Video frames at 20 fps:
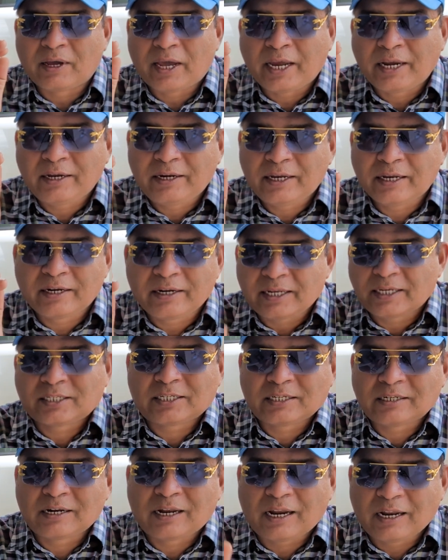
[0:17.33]
Indian
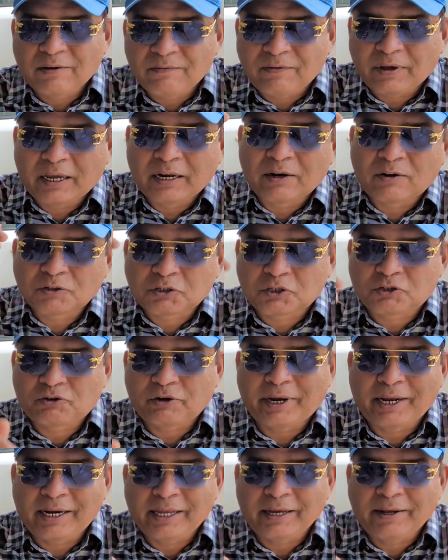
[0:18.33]
descent live in
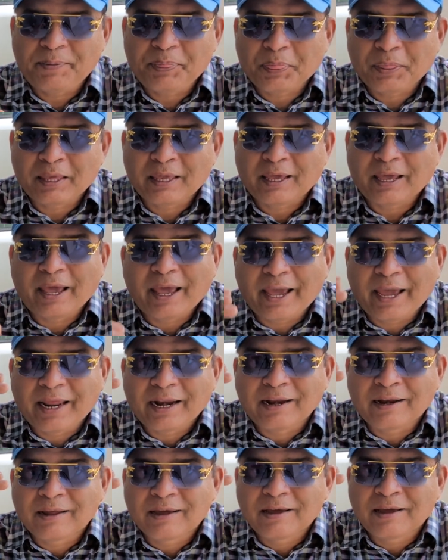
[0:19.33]
Australia,
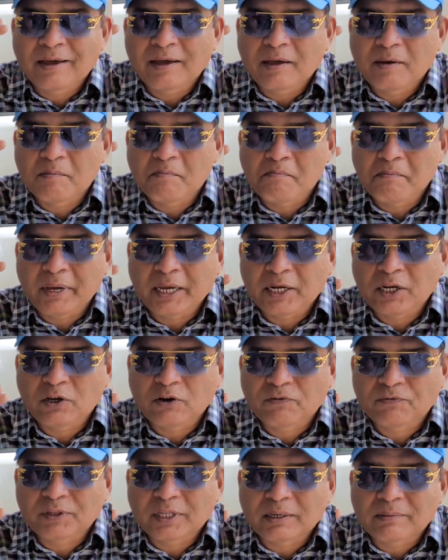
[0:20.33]
and many
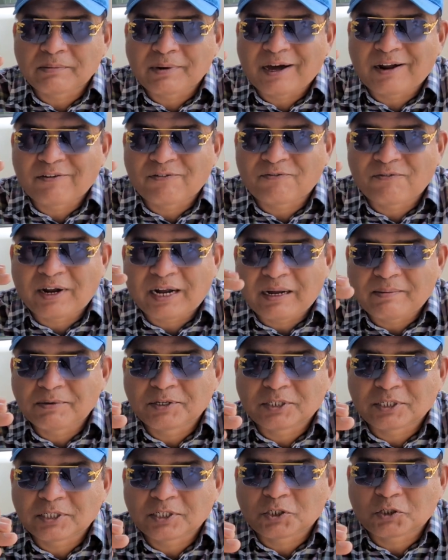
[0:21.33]
of them are
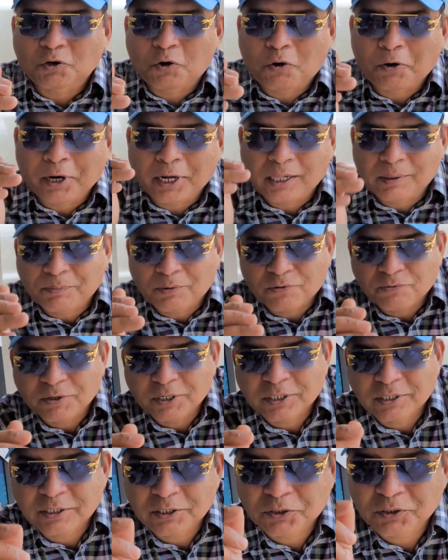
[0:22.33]
pharmacists or health
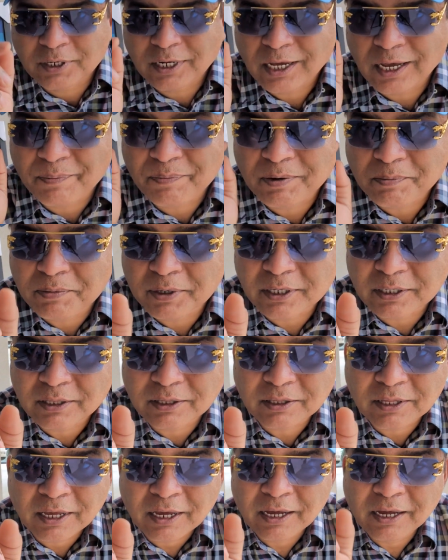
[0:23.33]
professionals. So happy
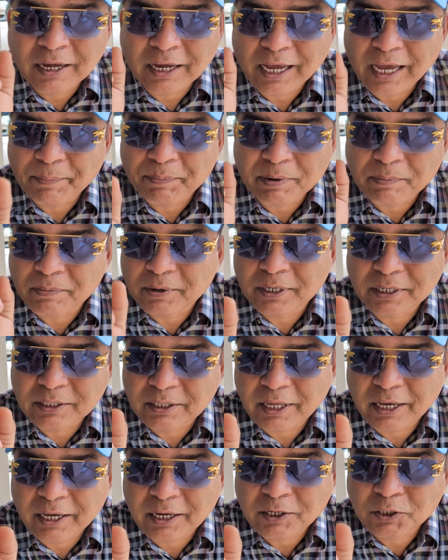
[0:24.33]

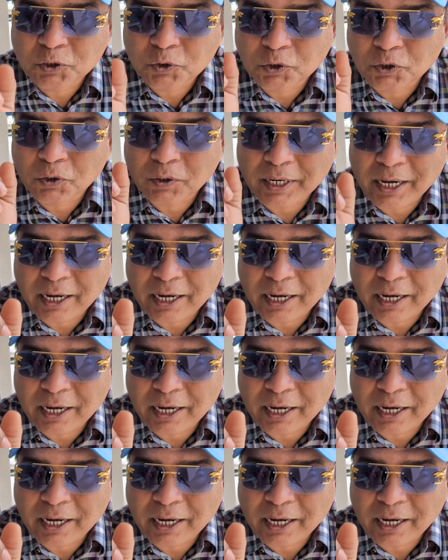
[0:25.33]
birthday to your